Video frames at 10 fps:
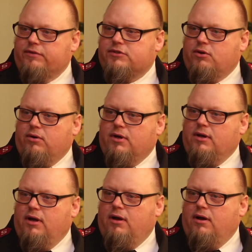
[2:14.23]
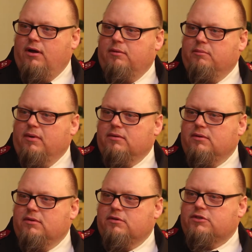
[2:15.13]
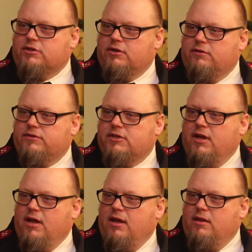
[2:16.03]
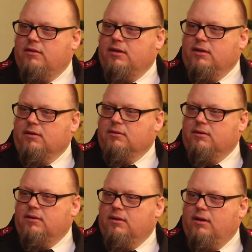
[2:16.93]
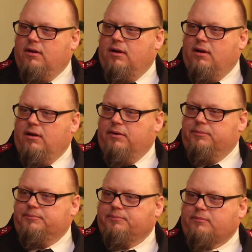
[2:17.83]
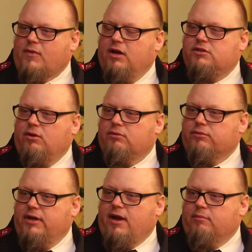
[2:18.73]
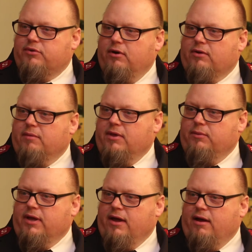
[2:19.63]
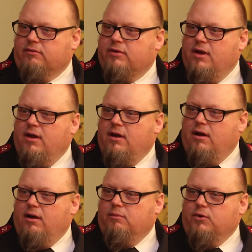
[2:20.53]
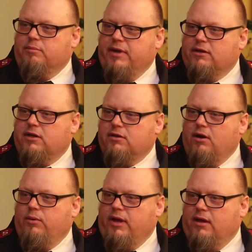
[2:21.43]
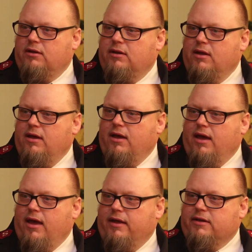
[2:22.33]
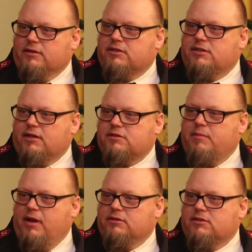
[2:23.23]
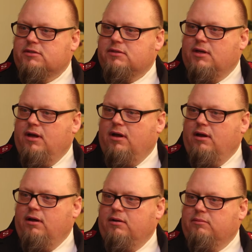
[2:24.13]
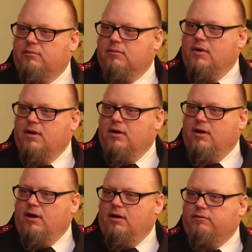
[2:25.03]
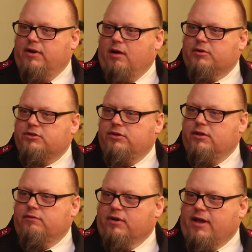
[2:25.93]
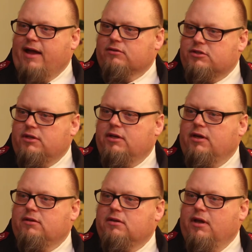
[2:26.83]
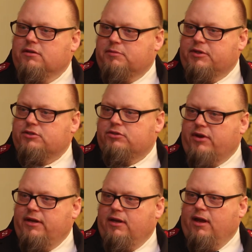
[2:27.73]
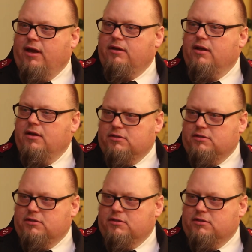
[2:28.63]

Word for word: thrift store um, serves the. Uh, adult rehab program that we have, um, where men can go in and get six months um, of an opportunity for counseling and, and spiritual training and